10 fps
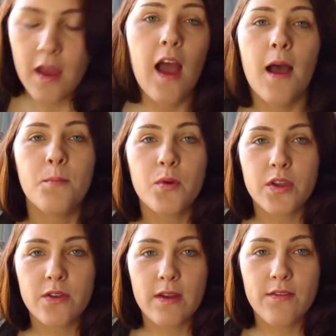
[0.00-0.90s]
A
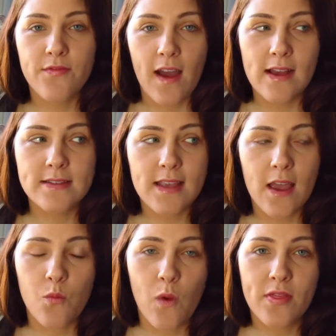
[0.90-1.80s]
book you read fast
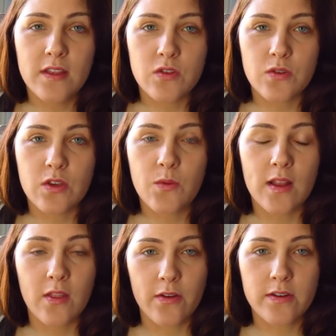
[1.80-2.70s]
and one that took you
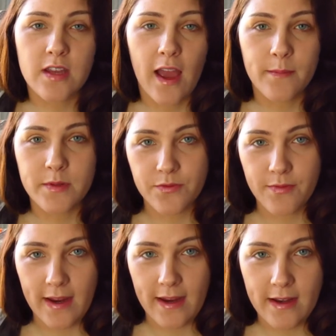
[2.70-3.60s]
a long time to
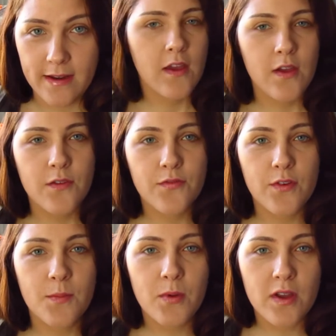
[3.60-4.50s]
read.
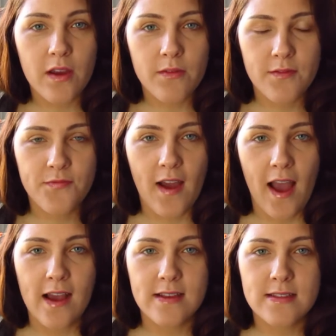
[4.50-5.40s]
For a book I read
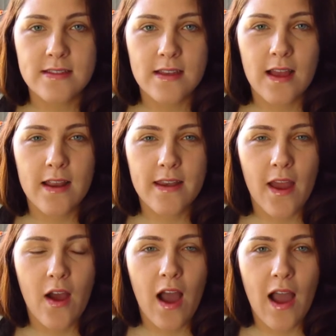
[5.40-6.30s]
fast,
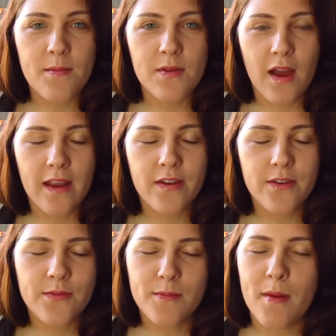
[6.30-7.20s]
now I
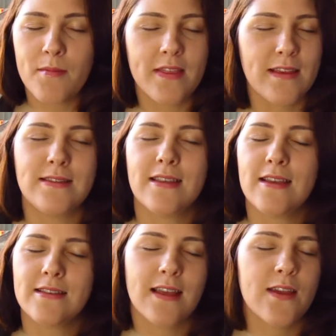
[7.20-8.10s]
don't remember these
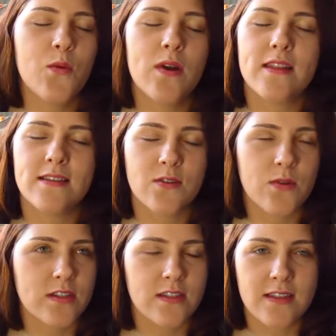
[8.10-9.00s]
things. Like, what are these
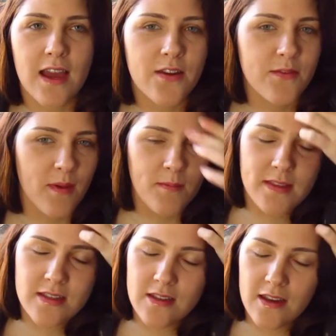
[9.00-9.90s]
questions? I don't remember
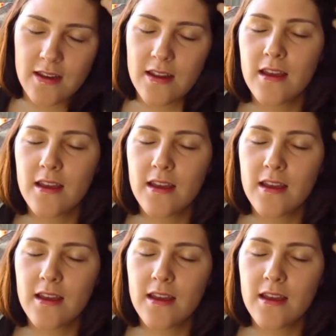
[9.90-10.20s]
this shit.